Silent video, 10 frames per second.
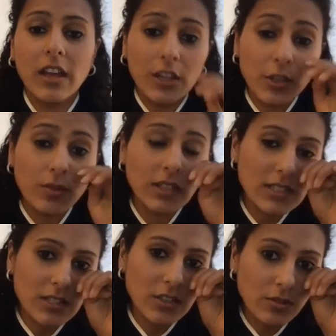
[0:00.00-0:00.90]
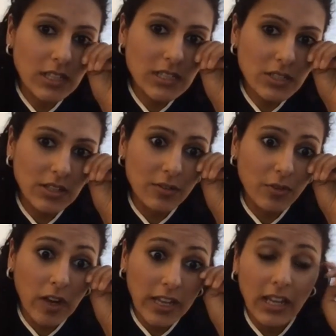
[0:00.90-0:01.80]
You need to eat a variety.